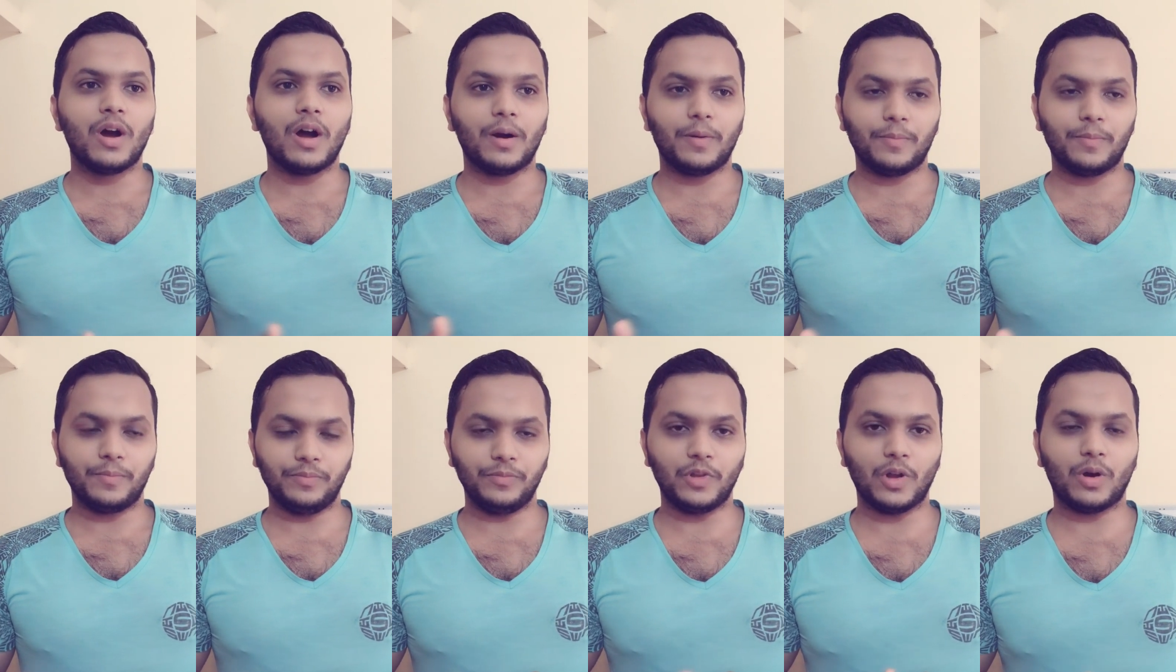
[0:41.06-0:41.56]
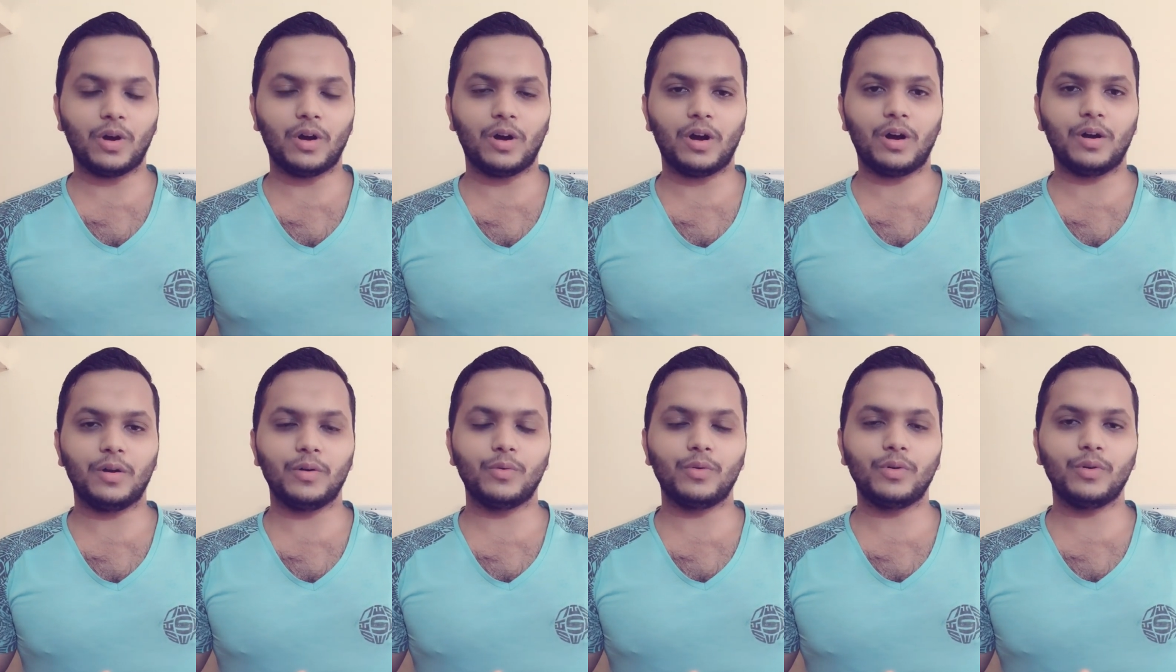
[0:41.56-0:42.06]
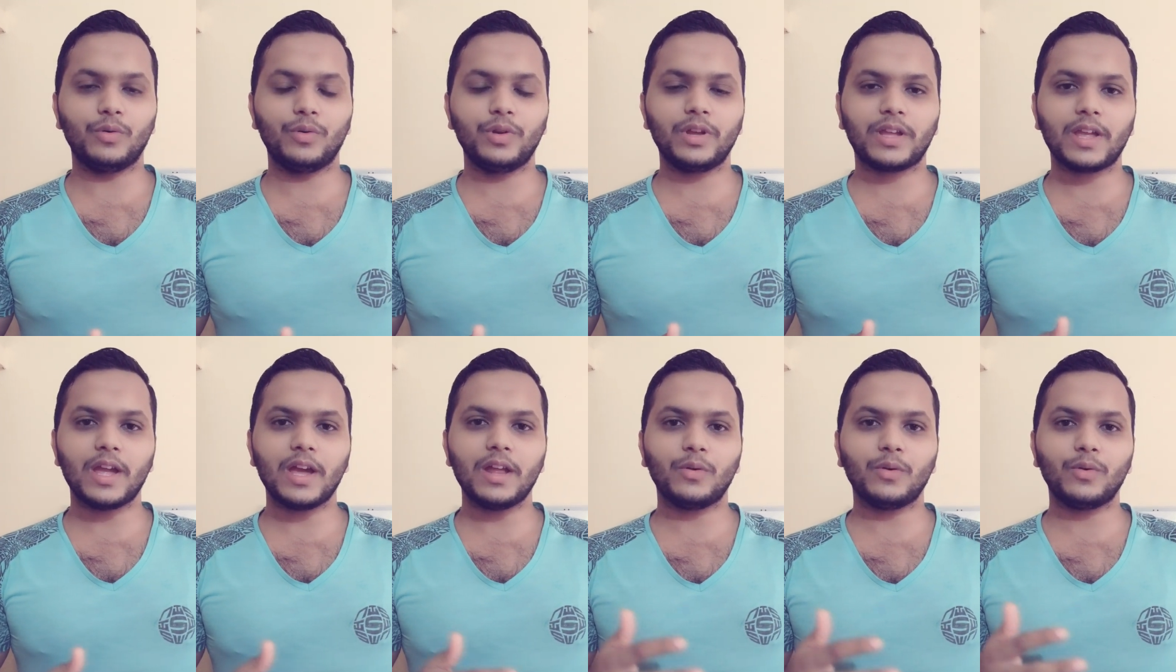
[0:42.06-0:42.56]
we
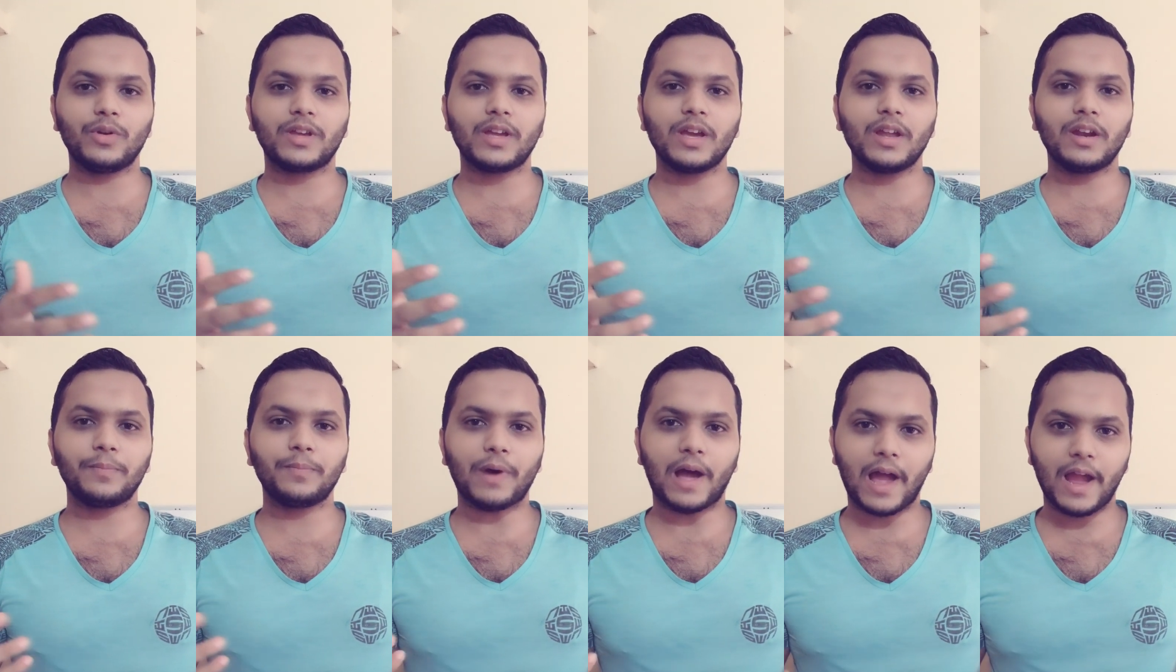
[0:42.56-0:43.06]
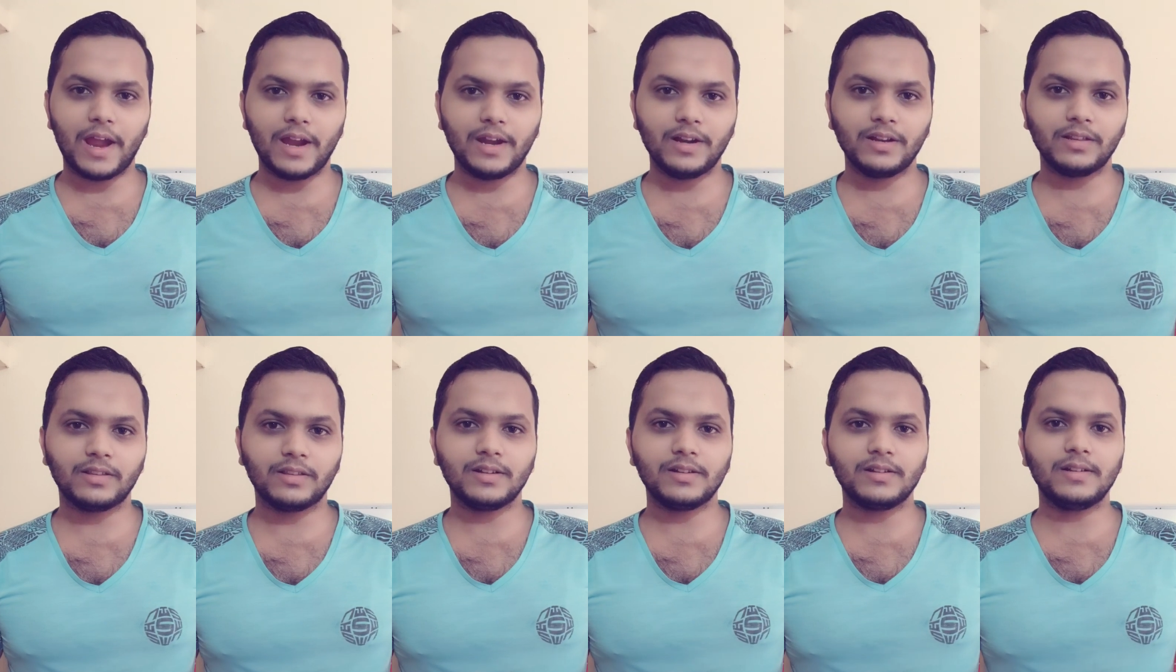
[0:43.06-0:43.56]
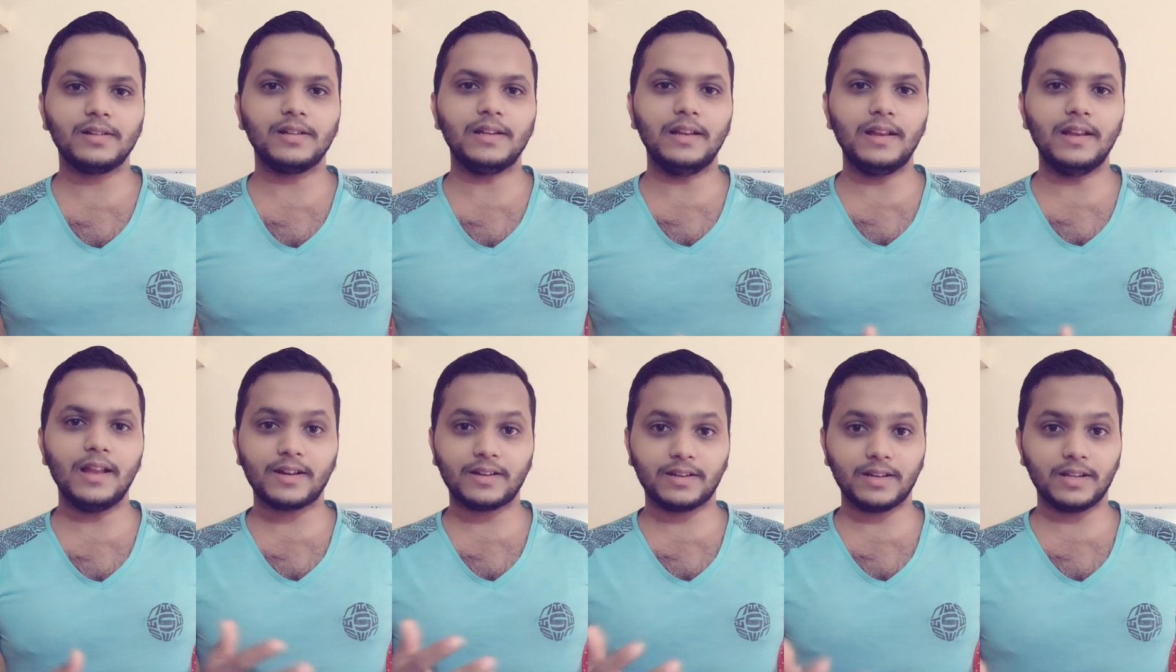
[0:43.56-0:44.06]
can find the
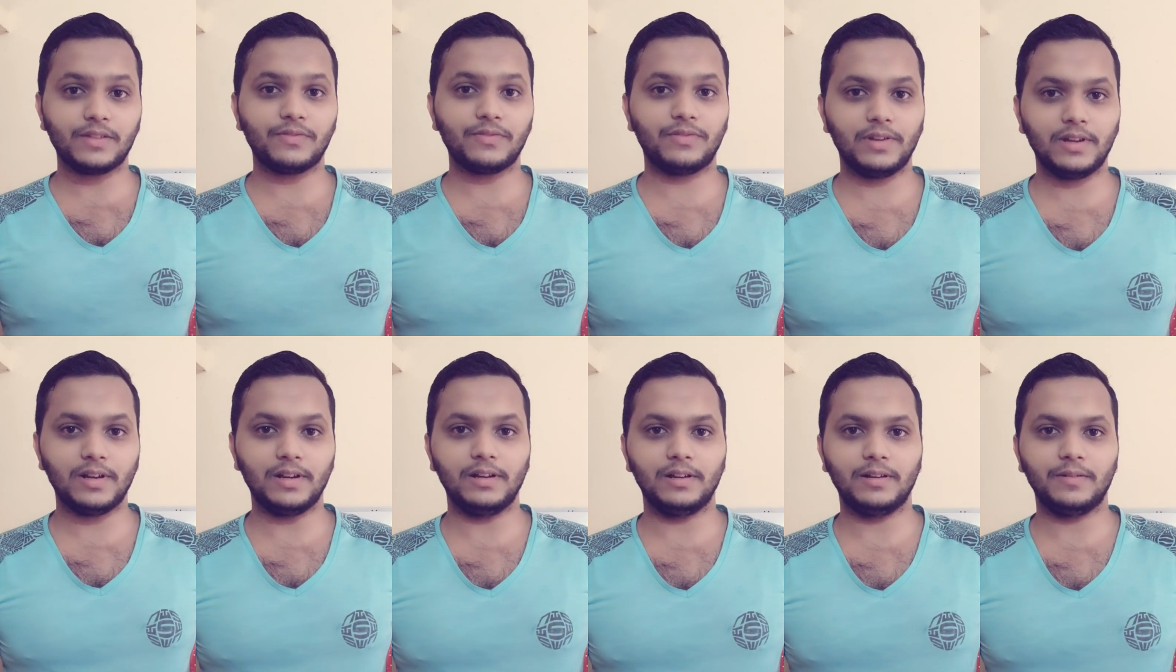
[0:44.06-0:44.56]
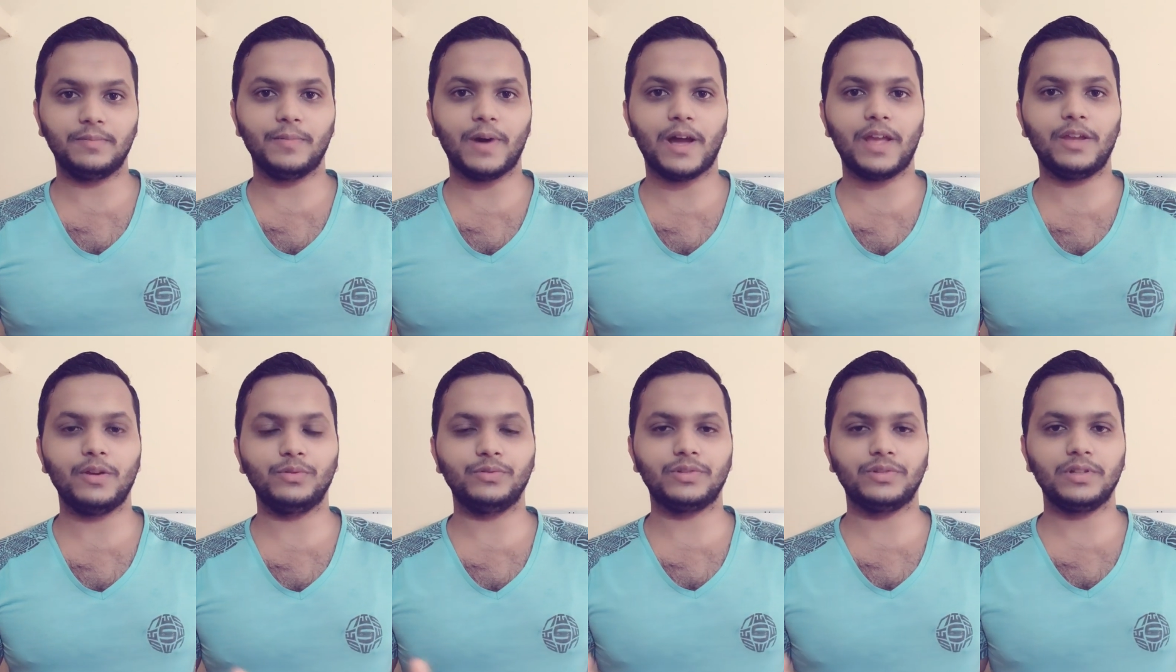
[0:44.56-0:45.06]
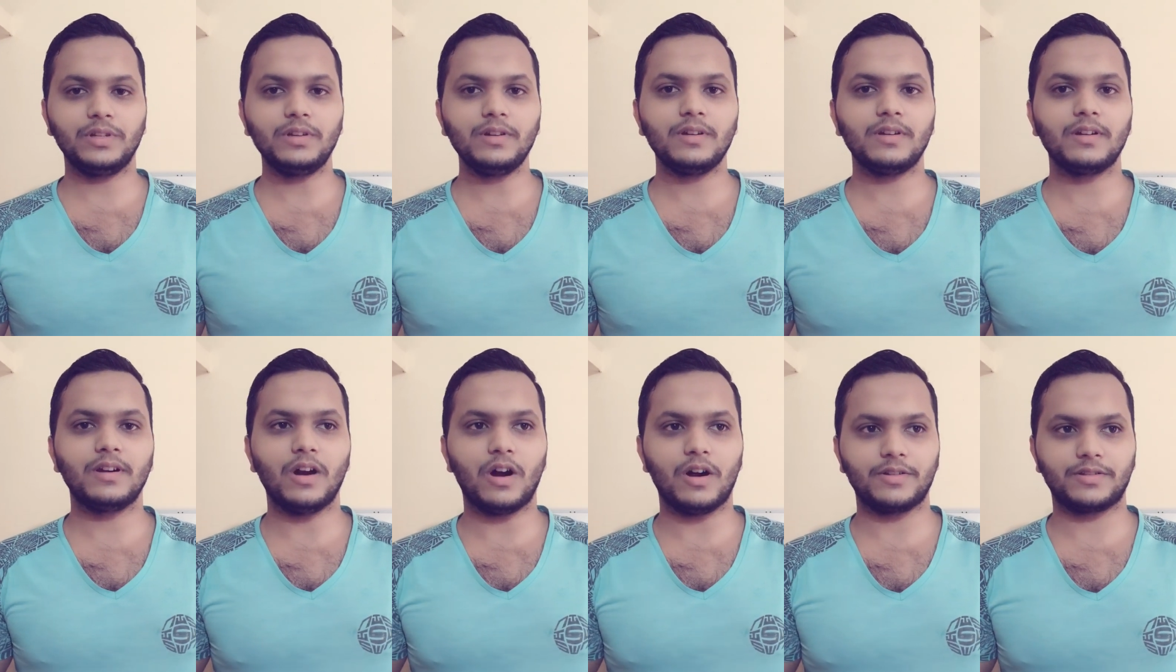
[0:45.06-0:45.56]
electric field by using
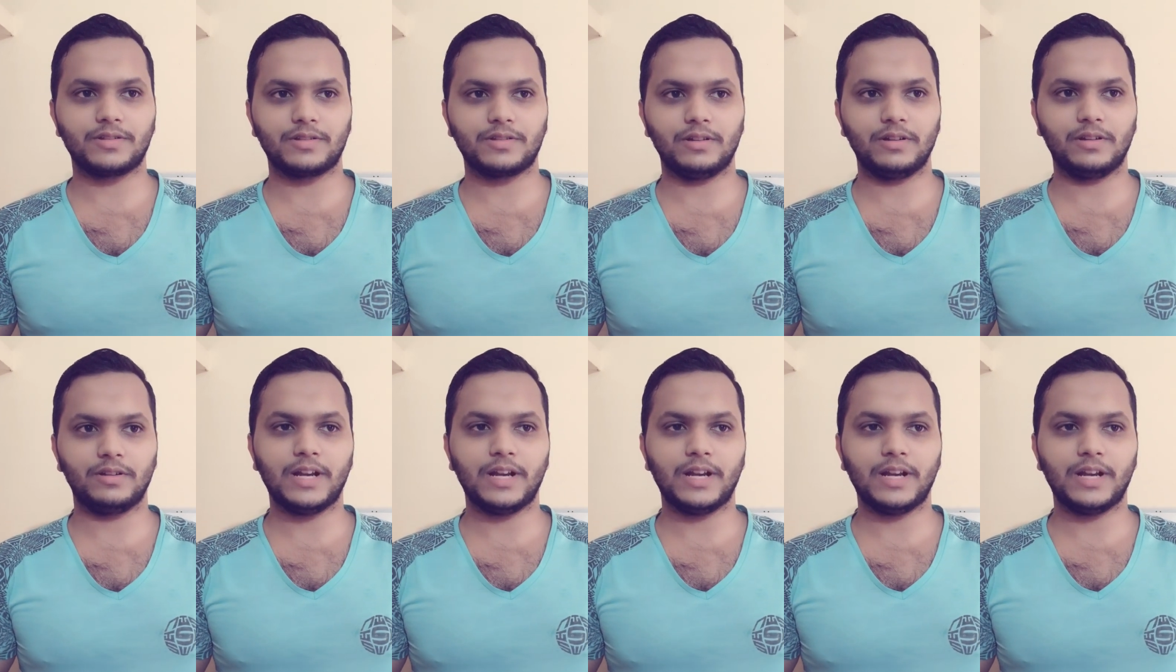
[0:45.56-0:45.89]
Gauss law.